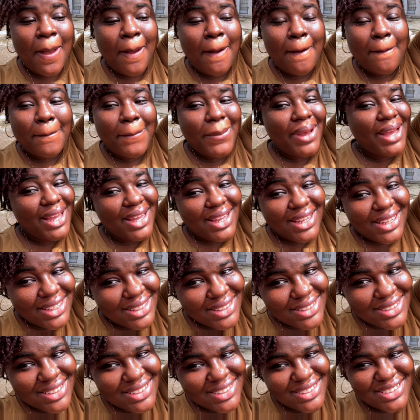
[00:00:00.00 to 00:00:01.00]

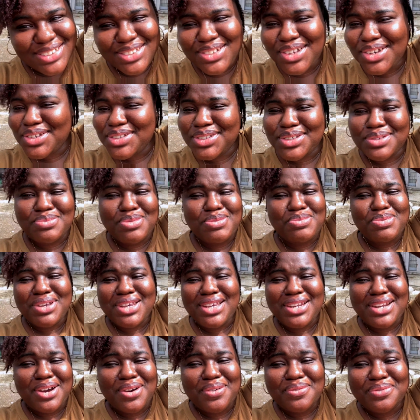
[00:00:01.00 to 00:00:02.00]
But she's not used to me
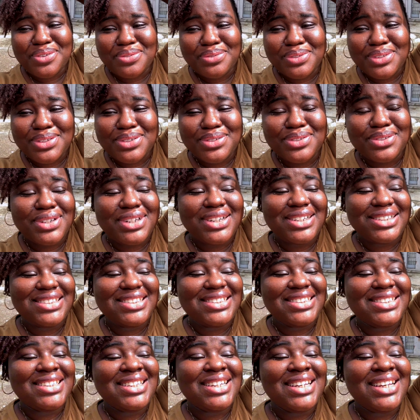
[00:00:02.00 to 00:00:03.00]
picking her up from school
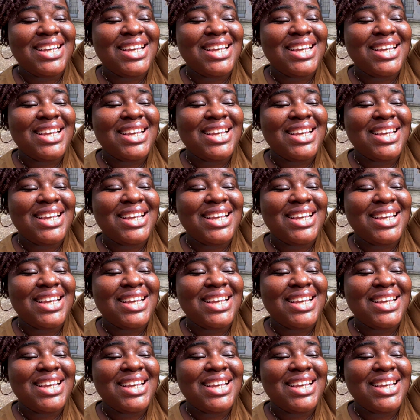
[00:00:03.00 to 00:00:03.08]
because